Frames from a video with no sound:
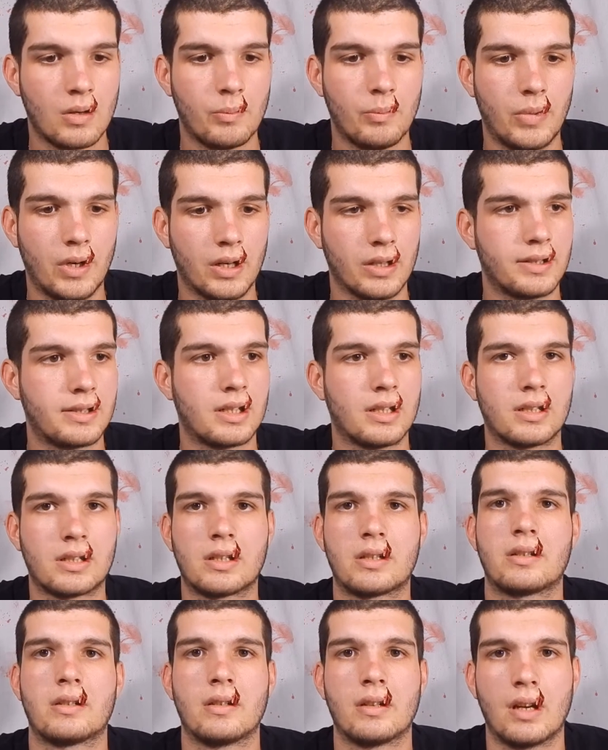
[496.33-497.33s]
But
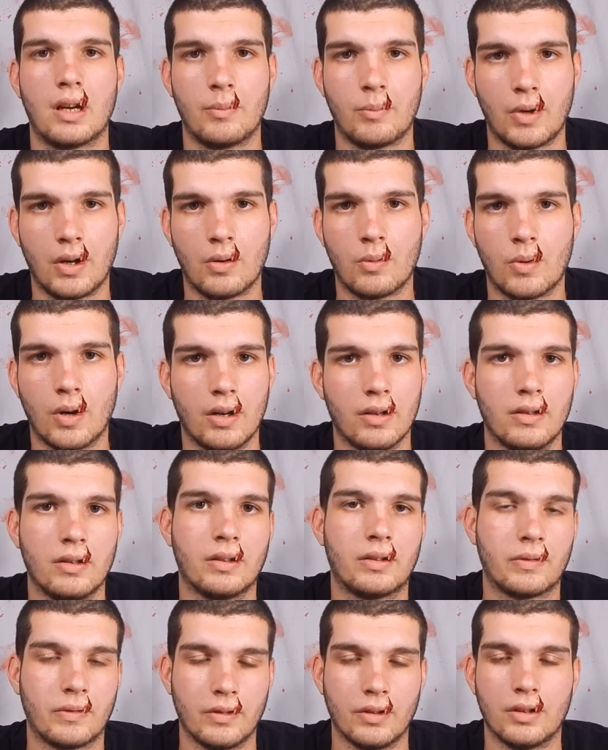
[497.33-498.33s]
since I'm going to wear
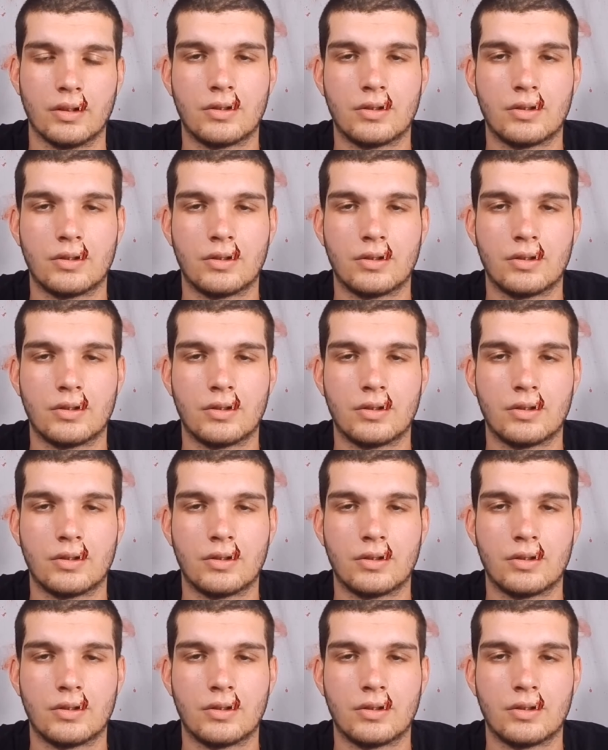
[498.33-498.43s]
this for the